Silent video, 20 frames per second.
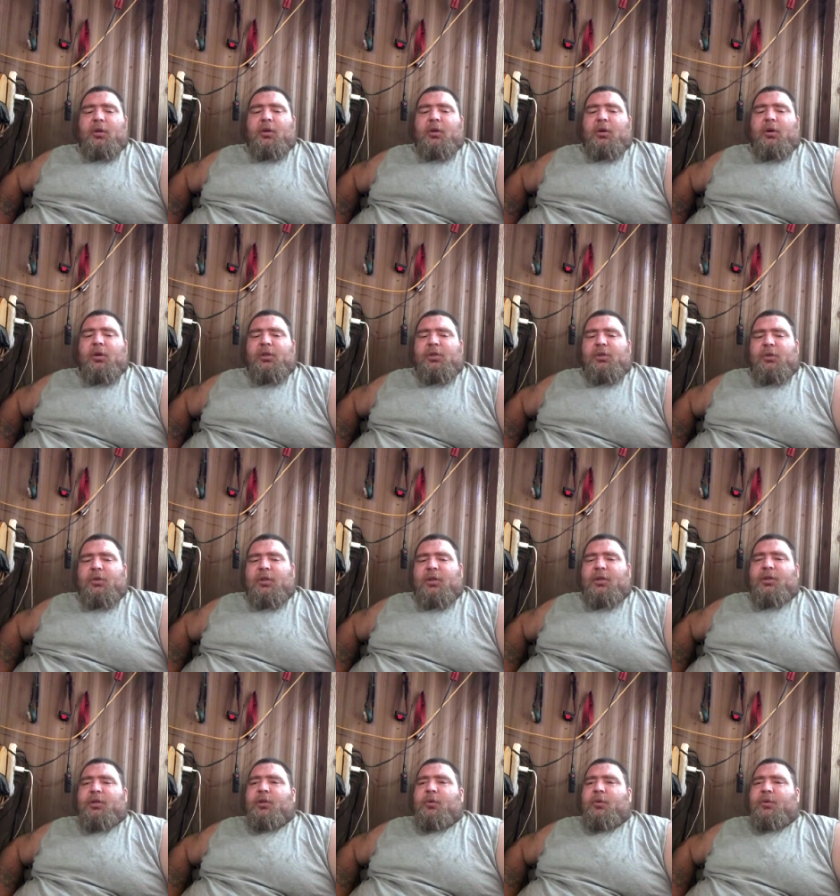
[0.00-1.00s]
are you
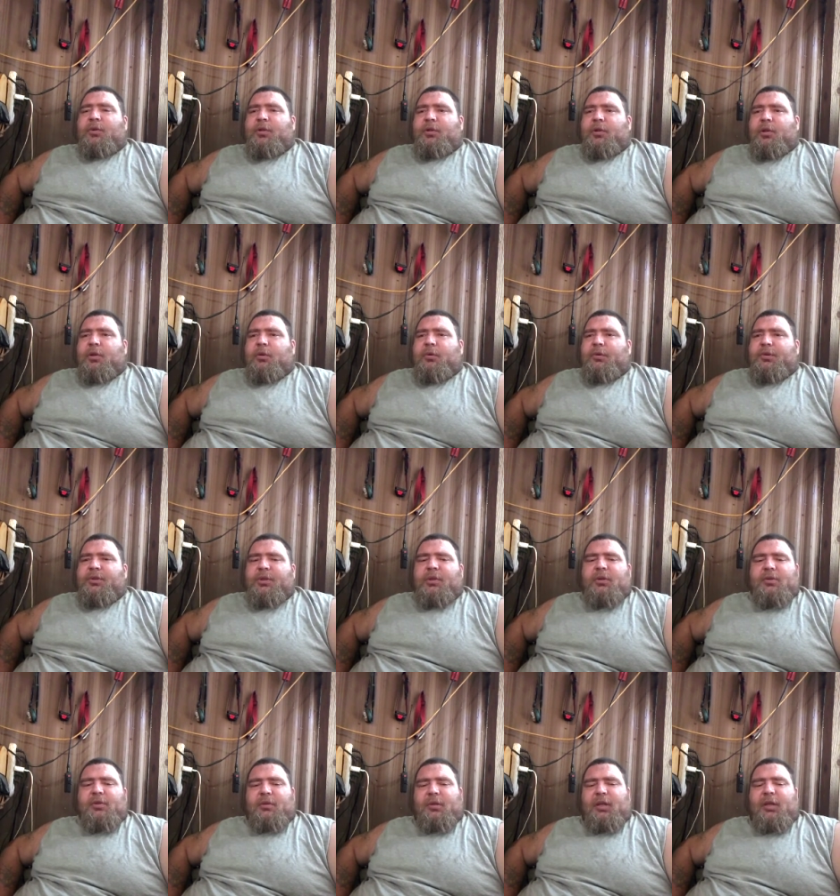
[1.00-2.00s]
gonna know what to do if she
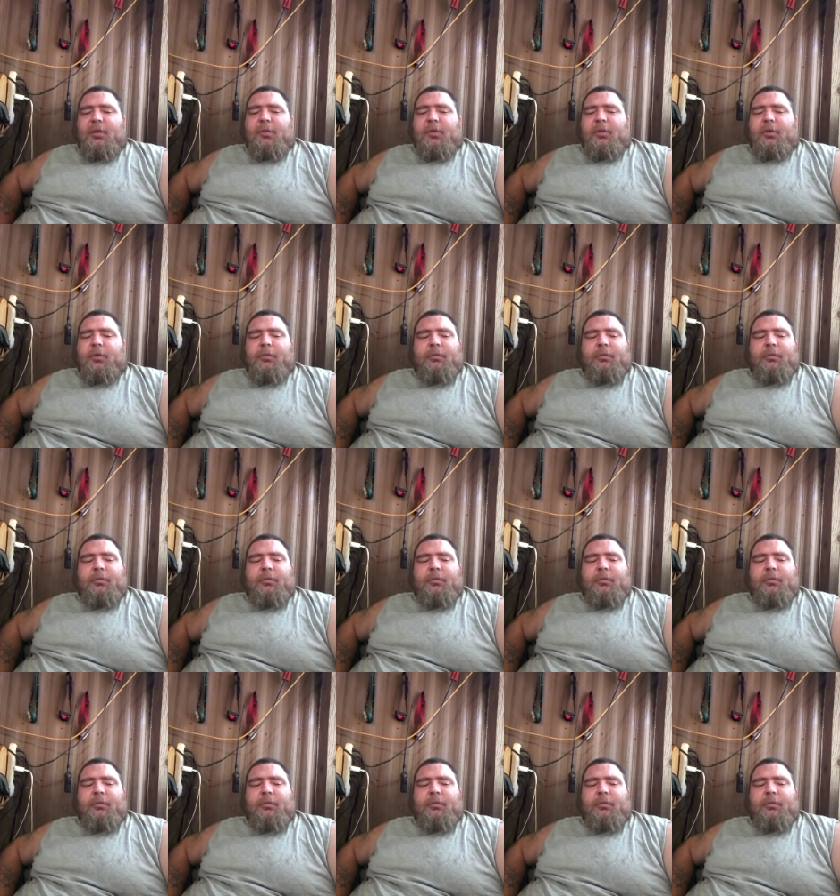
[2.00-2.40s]
goes in labor?